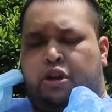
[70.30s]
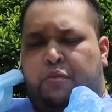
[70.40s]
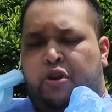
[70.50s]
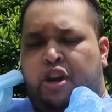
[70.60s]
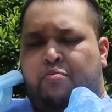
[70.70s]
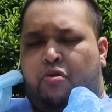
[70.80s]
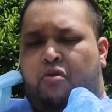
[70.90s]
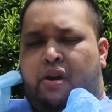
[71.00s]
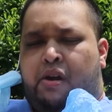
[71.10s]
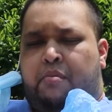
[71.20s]
community
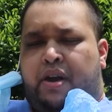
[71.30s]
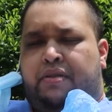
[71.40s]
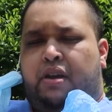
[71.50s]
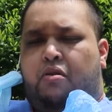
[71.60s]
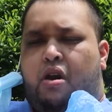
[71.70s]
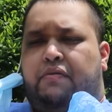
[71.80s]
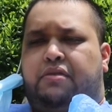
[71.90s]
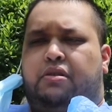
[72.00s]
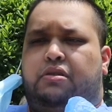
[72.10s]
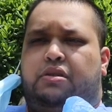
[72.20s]
program, I think,
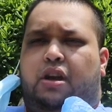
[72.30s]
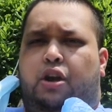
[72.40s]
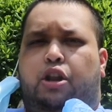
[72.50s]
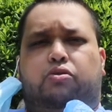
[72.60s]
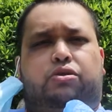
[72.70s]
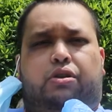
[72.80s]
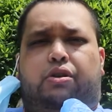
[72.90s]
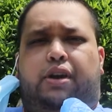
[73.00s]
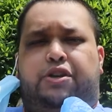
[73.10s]
offers a closer